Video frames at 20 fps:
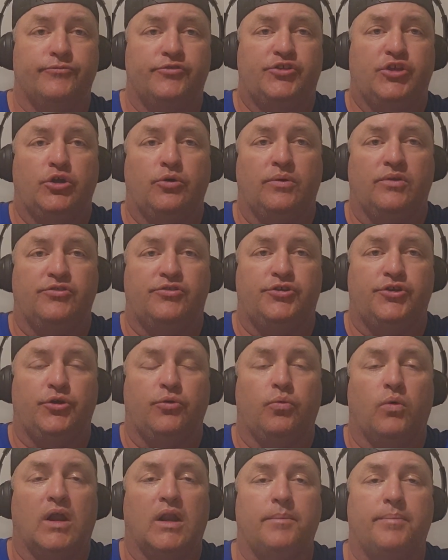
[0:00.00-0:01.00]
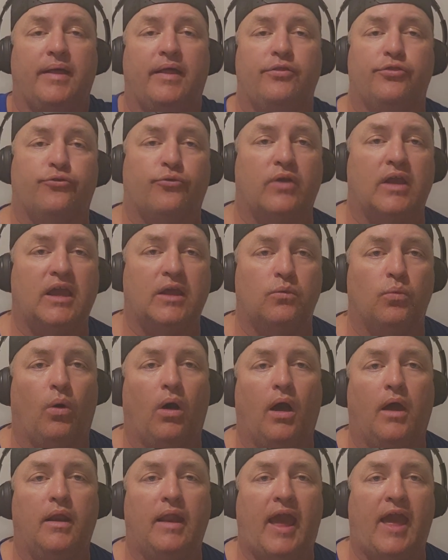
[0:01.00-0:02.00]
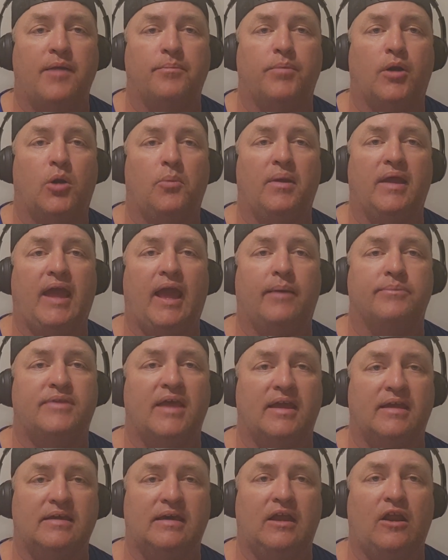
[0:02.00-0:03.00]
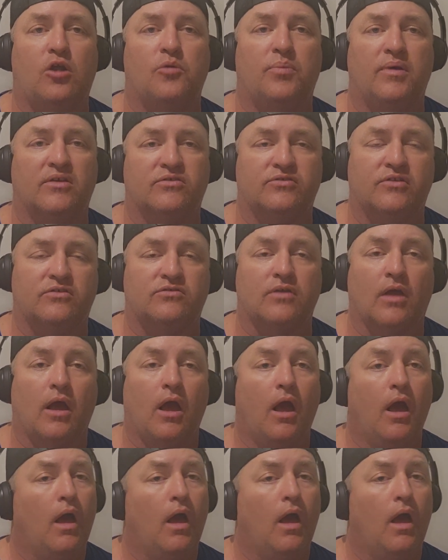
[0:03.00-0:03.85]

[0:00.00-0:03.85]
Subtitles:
2-2. Would have been 3-1 had Birmingham taken care of business.